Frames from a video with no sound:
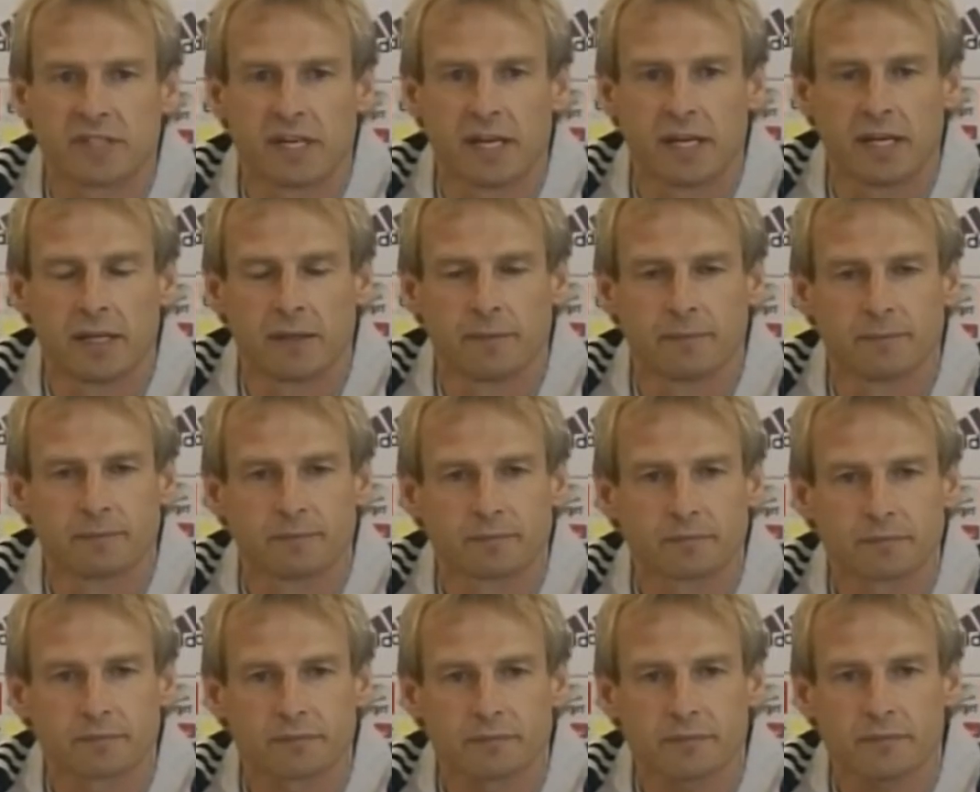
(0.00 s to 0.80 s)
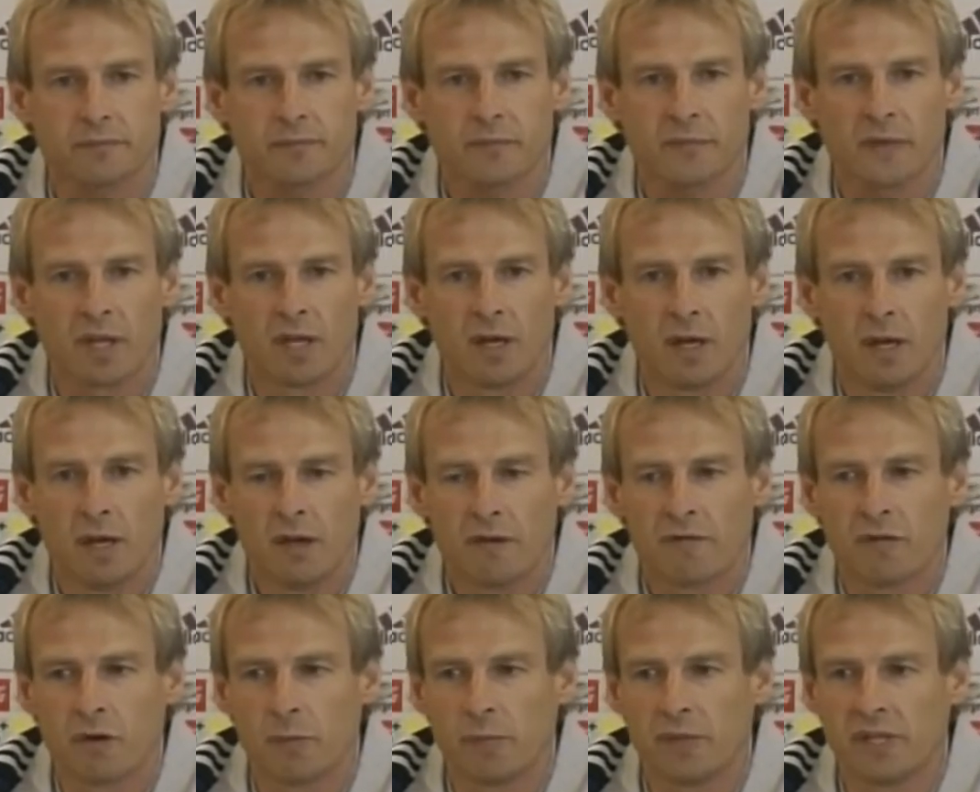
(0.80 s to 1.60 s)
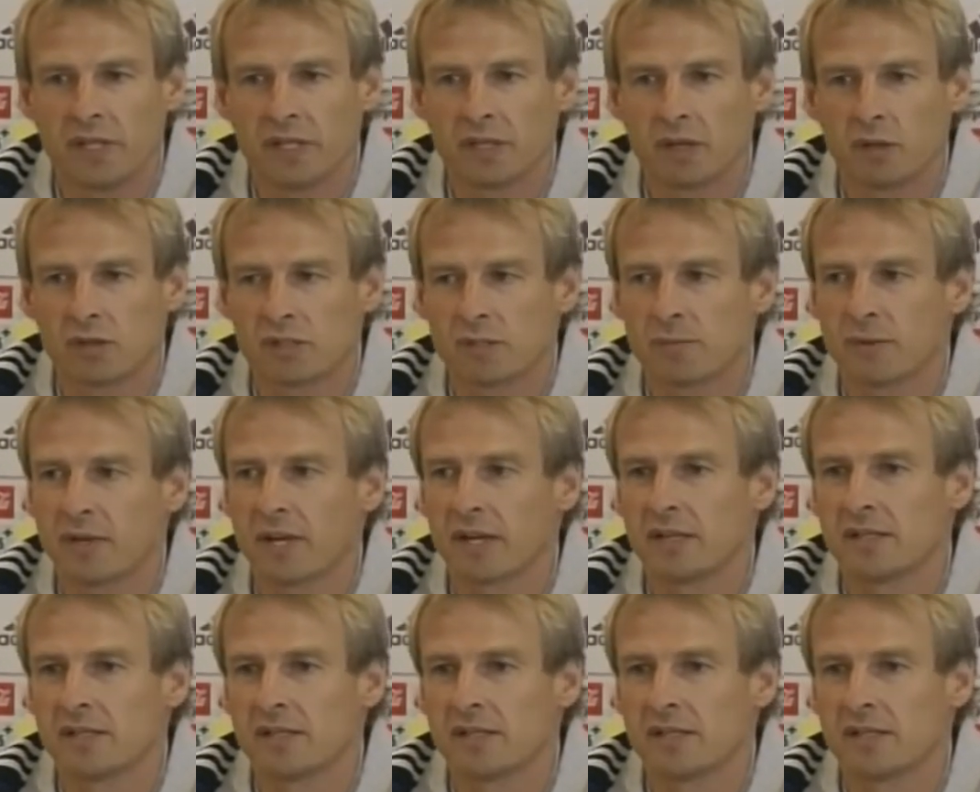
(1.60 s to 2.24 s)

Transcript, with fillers: For me, there's a simple reason for this.